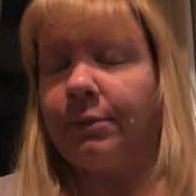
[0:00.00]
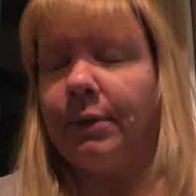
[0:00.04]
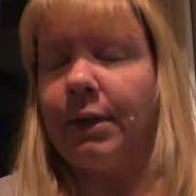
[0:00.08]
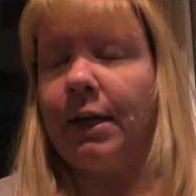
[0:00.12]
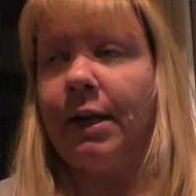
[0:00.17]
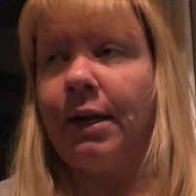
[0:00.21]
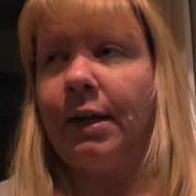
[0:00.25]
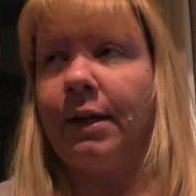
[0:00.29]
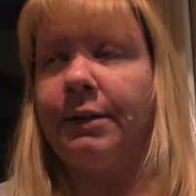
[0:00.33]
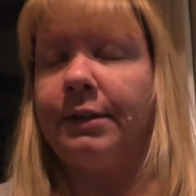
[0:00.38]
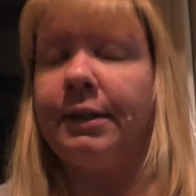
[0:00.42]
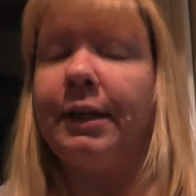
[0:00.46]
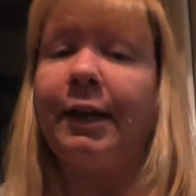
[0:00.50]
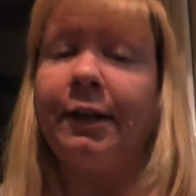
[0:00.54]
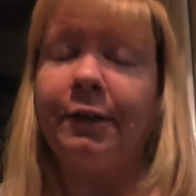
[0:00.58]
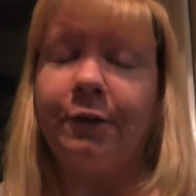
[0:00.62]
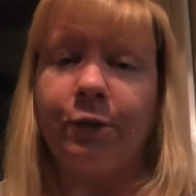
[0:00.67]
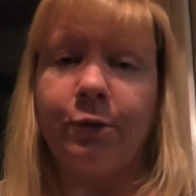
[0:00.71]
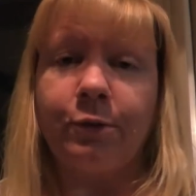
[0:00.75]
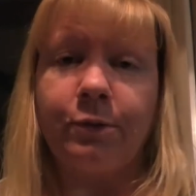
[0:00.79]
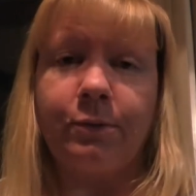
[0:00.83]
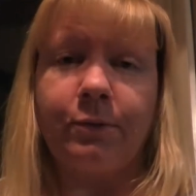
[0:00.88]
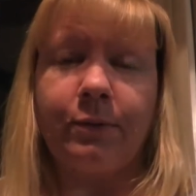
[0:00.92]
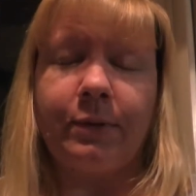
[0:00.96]

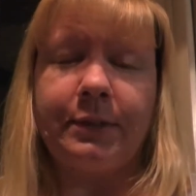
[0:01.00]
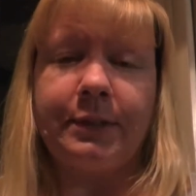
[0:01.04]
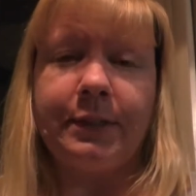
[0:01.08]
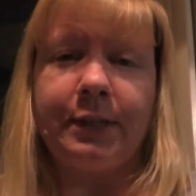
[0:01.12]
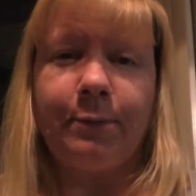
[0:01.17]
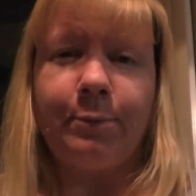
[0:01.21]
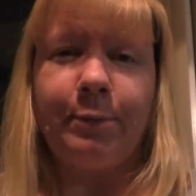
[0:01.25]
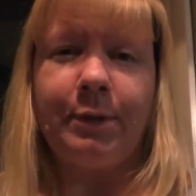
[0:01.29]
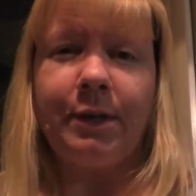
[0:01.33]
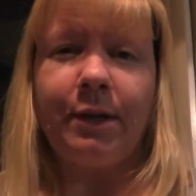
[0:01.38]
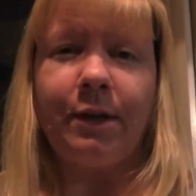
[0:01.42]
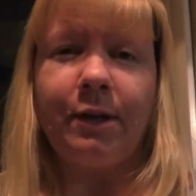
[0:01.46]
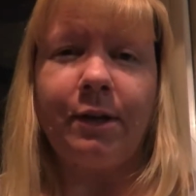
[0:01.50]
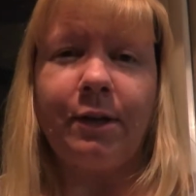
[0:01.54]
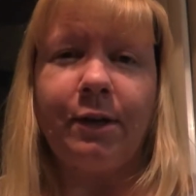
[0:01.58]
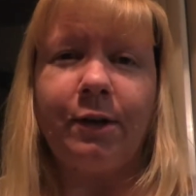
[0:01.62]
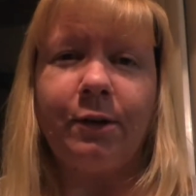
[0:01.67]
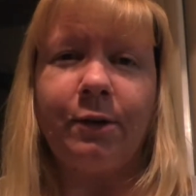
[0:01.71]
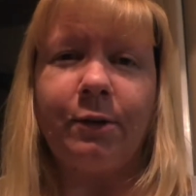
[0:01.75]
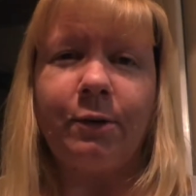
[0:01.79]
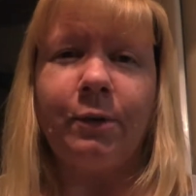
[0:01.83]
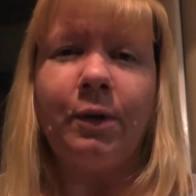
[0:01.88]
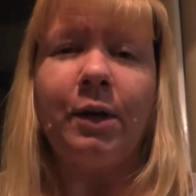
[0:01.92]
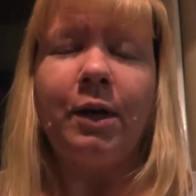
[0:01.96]
diagnosed with a
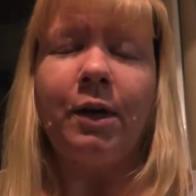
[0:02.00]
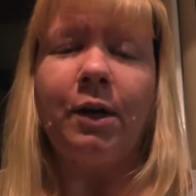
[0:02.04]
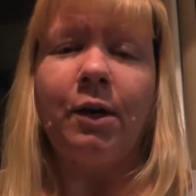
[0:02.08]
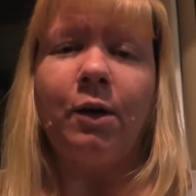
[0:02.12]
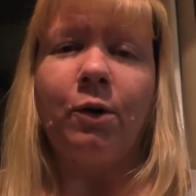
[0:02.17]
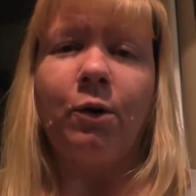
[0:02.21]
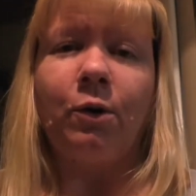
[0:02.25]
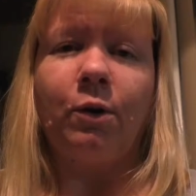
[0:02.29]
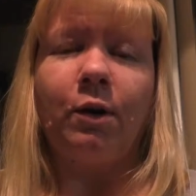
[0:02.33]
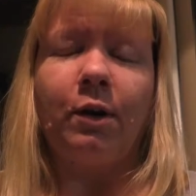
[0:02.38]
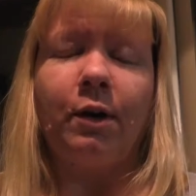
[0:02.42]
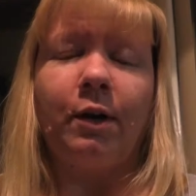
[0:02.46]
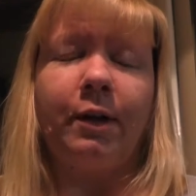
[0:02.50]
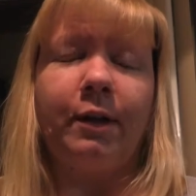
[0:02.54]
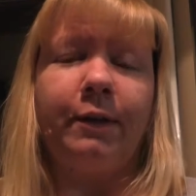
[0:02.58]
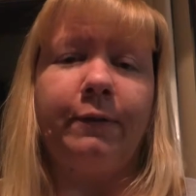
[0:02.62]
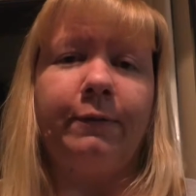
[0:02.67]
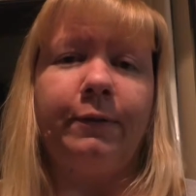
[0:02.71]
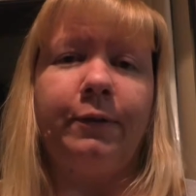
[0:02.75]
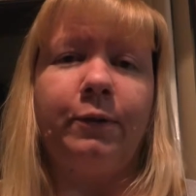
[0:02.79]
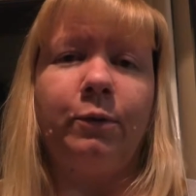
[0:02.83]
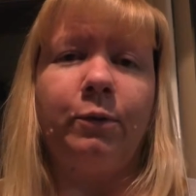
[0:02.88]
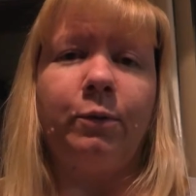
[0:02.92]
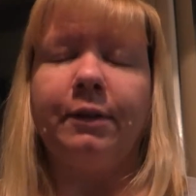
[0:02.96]
TPLO, or
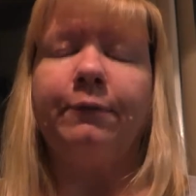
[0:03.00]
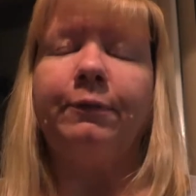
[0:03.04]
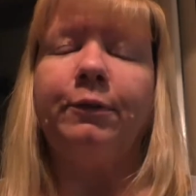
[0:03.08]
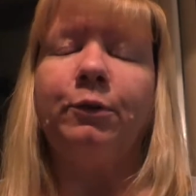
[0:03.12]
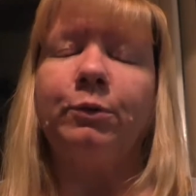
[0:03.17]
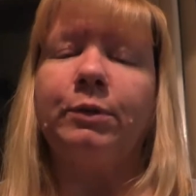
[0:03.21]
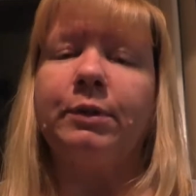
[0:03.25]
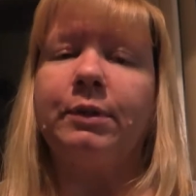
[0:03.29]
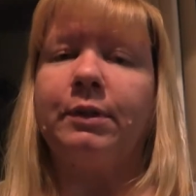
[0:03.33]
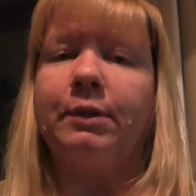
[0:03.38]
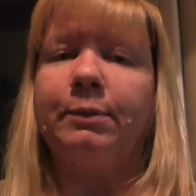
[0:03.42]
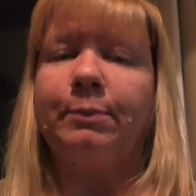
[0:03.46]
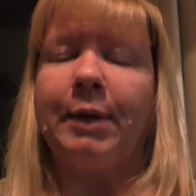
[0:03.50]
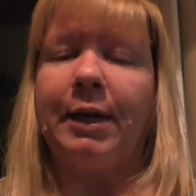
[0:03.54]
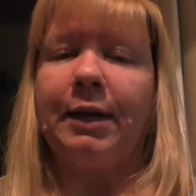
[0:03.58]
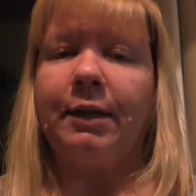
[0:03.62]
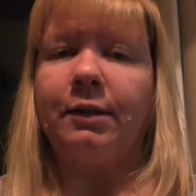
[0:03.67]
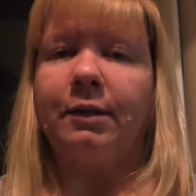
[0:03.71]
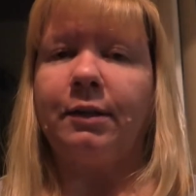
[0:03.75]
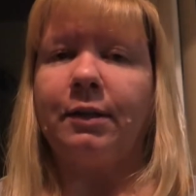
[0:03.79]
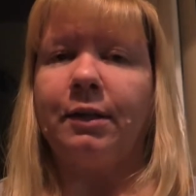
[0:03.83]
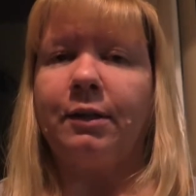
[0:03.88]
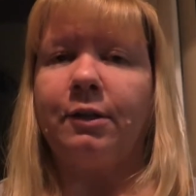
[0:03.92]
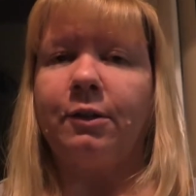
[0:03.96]
if you
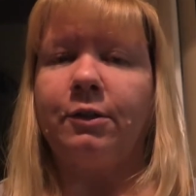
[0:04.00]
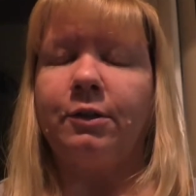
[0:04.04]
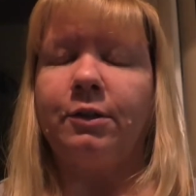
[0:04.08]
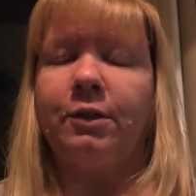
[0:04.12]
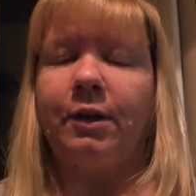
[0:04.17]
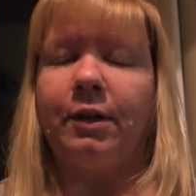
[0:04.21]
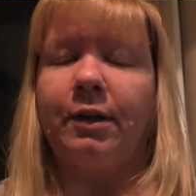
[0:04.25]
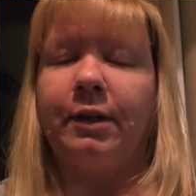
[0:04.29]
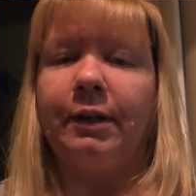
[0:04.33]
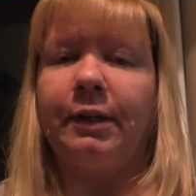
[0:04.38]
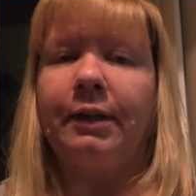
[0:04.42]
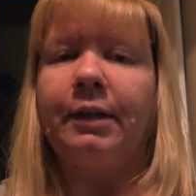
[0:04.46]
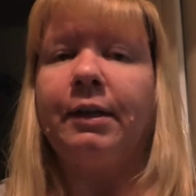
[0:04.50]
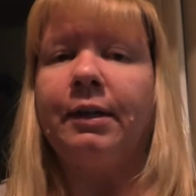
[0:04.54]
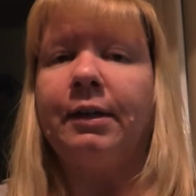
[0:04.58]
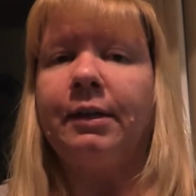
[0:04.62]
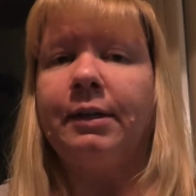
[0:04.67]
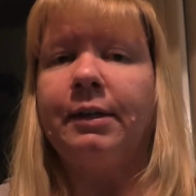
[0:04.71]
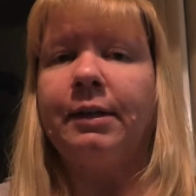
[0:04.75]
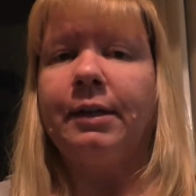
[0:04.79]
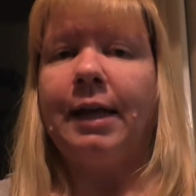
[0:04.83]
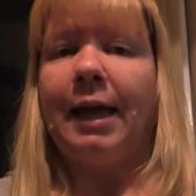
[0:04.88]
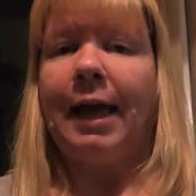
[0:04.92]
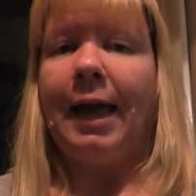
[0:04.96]
suspect that your dog
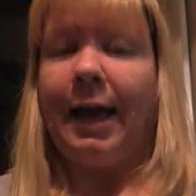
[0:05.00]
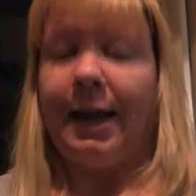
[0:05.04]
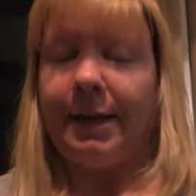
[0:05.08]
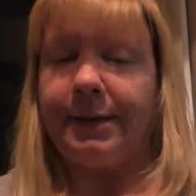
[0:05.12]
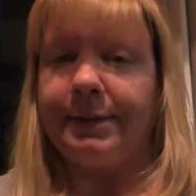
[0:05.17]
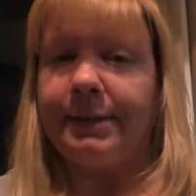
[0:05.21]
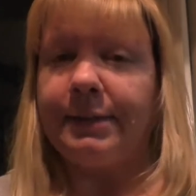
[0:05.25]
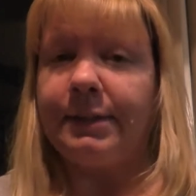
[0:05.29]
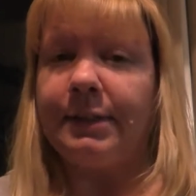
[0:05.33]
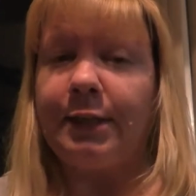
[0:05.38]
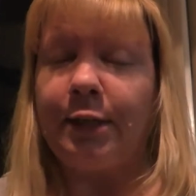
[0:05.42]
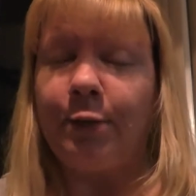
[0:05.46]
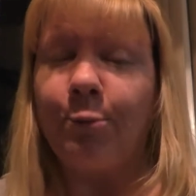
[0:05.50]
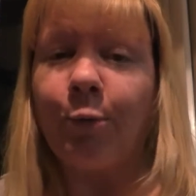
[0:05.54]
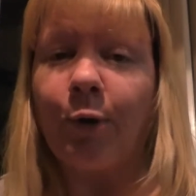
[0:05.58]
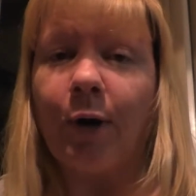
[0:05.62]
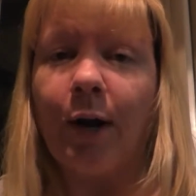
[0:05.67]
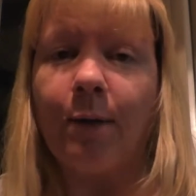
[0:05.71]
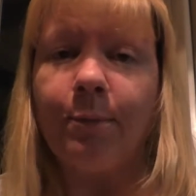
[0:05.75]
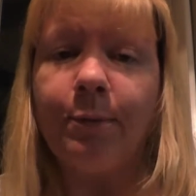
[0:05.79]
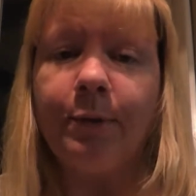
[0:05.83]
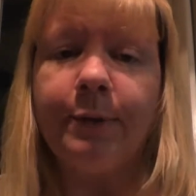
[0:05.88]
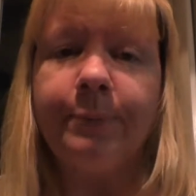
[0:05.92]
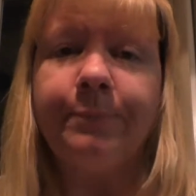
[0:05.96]
has a knee
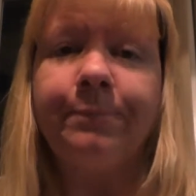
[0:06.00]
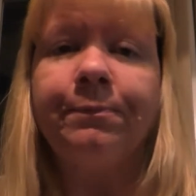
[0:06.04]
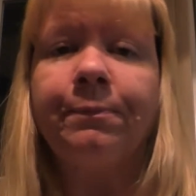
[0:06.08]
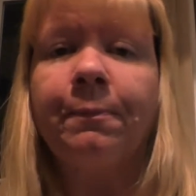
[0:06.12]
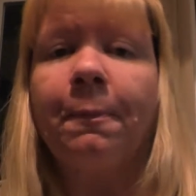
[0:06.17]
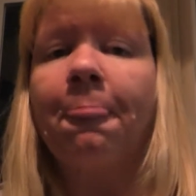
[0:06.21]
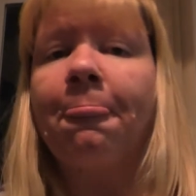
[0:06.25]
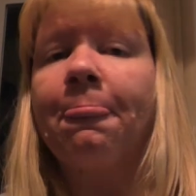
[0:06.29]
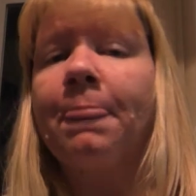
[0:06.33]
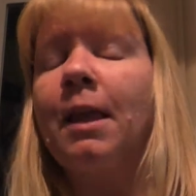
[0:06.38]
problem.